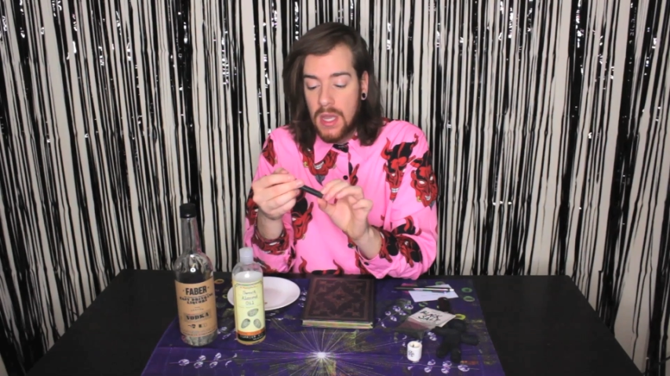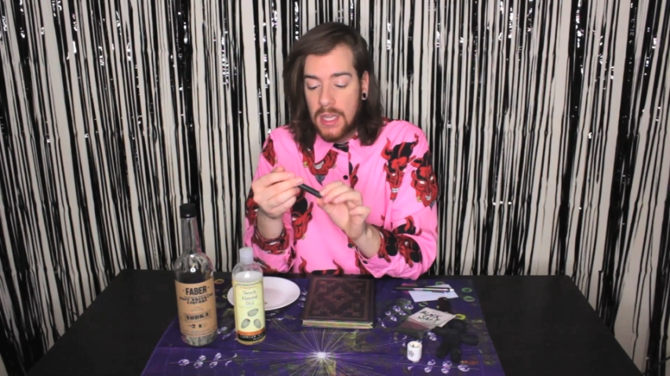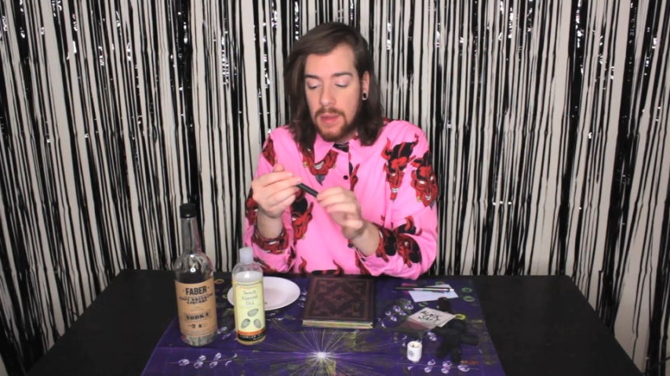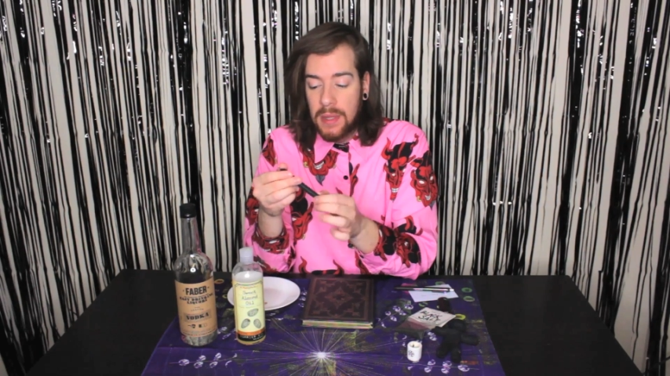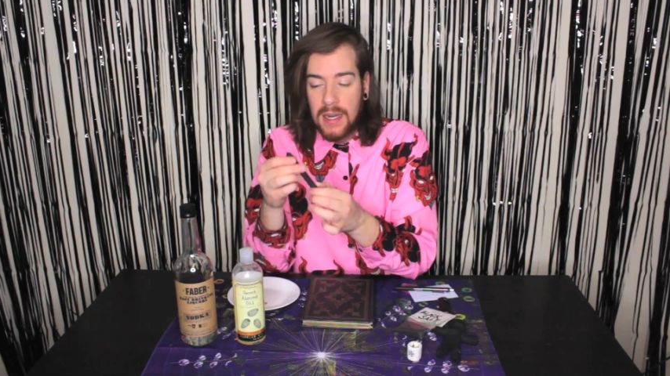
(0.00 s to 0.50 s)

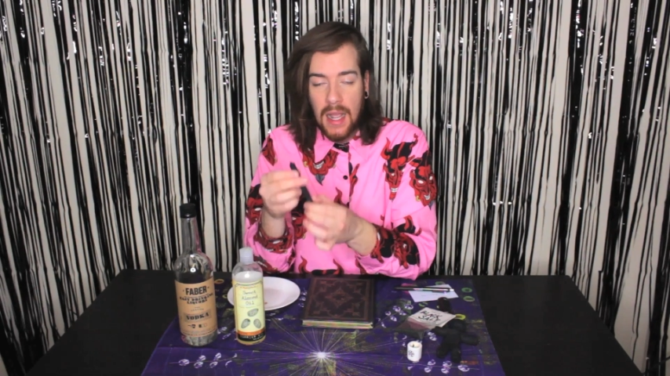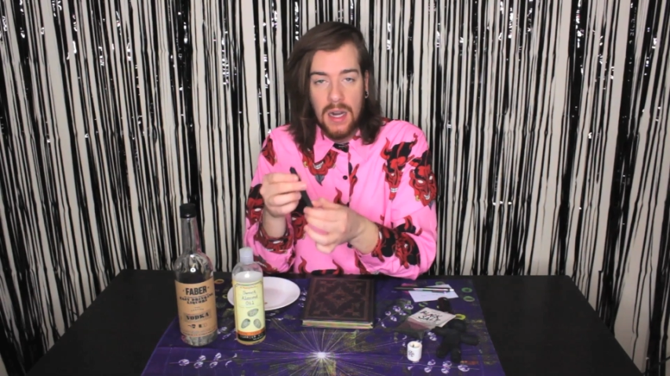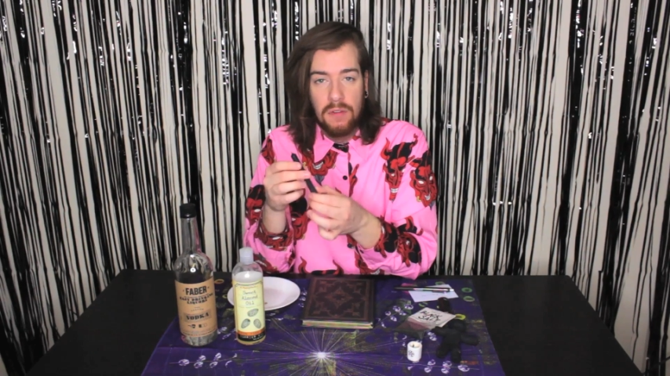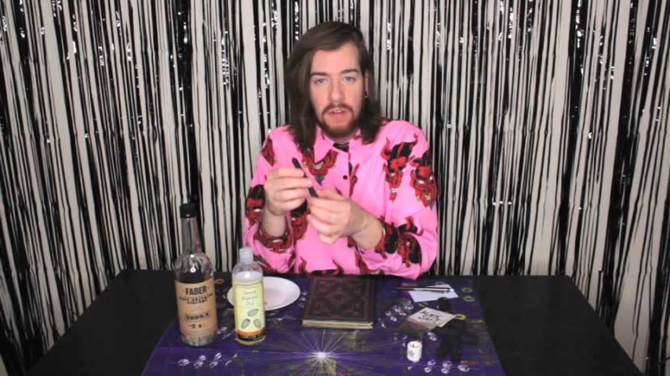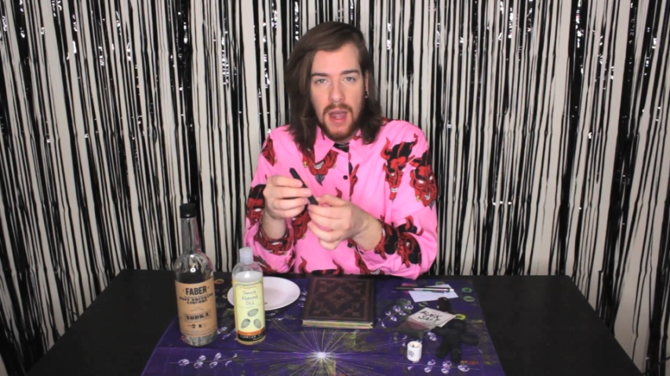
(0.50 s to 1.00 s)
keeping
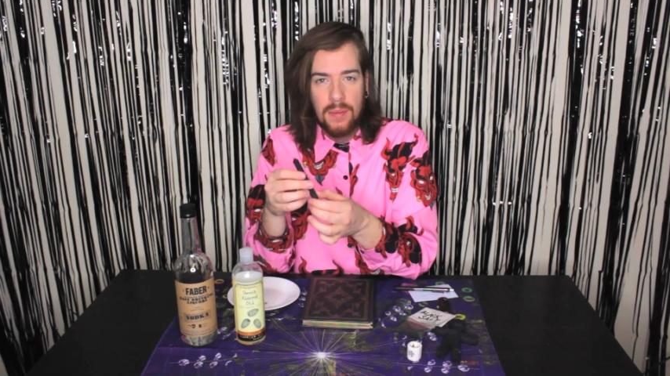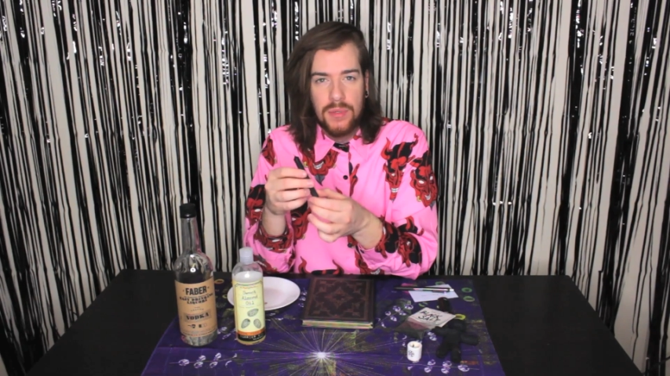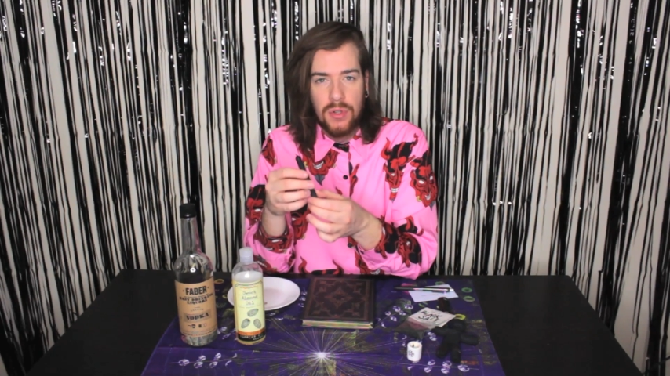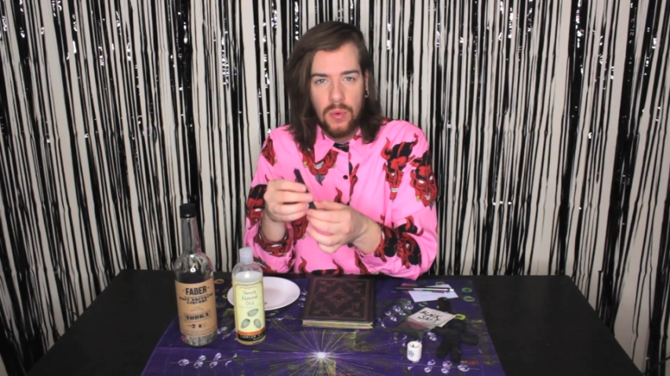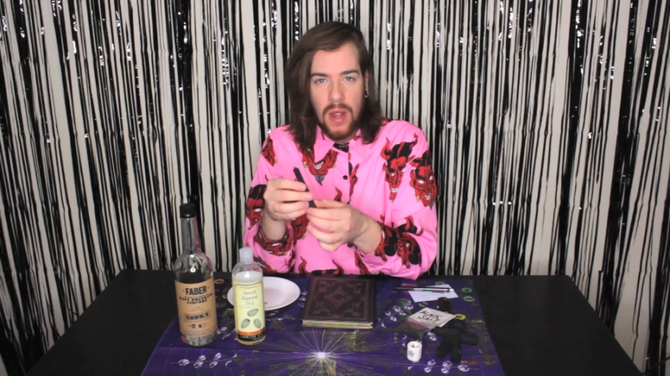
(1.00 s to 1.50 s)
negative
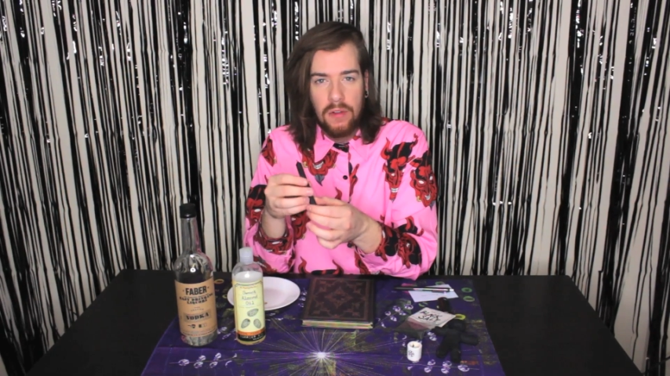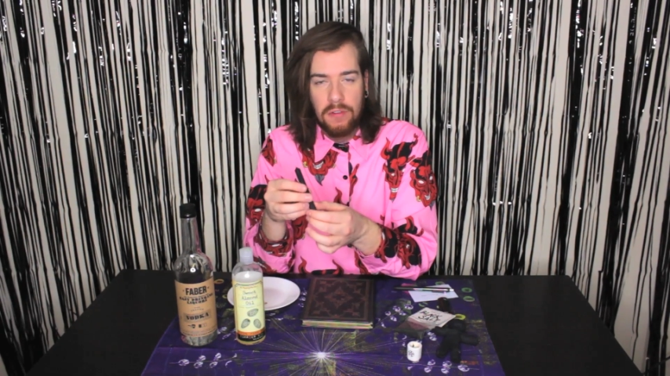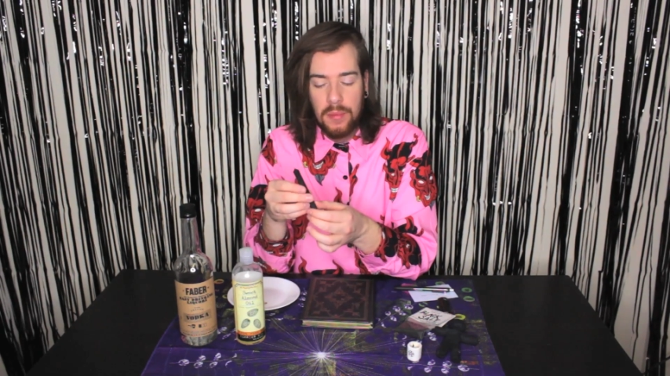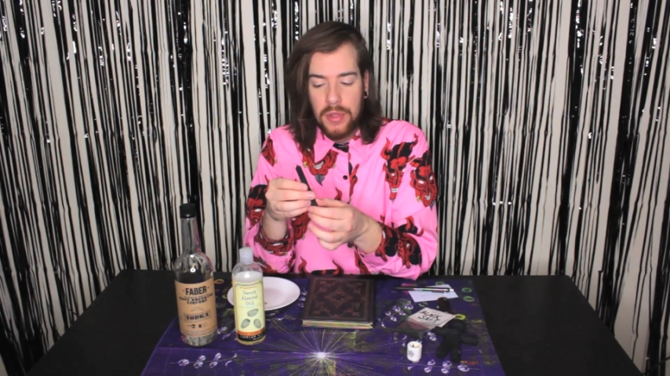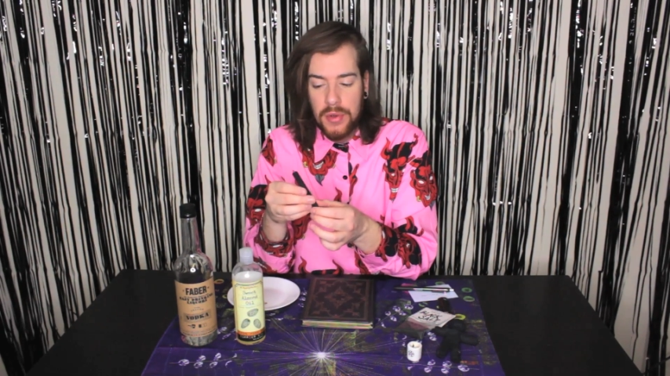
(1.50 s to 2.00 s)
vibes away
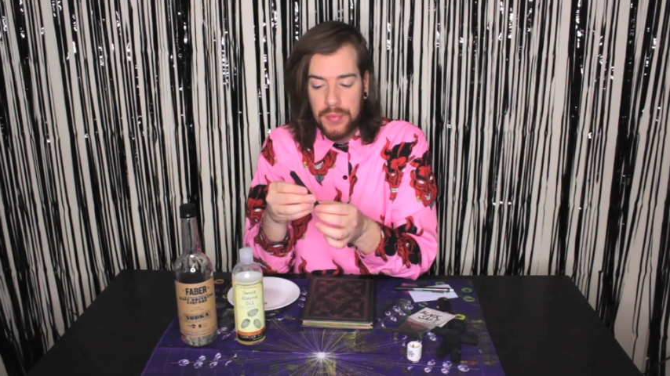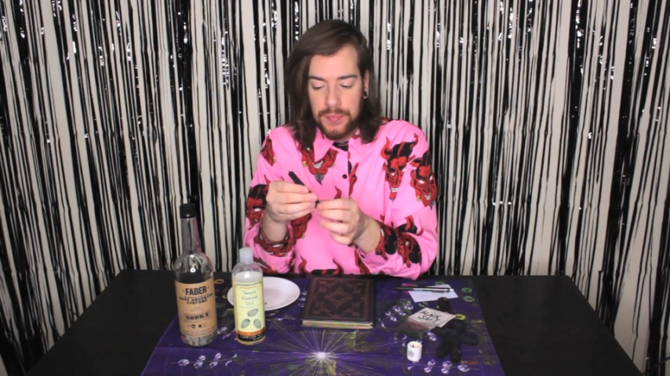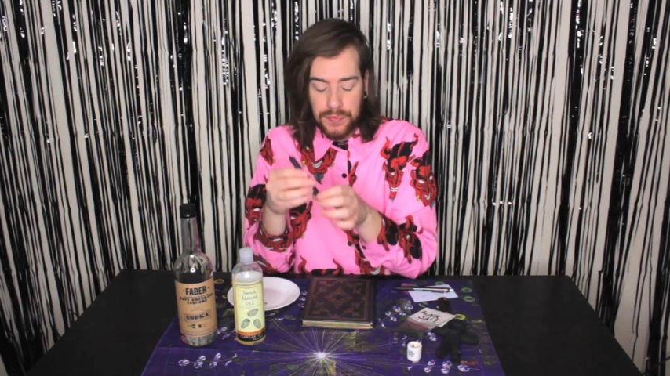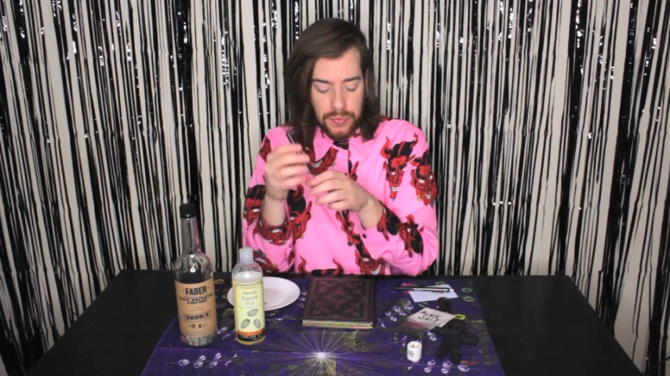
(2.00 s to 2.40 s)
from you.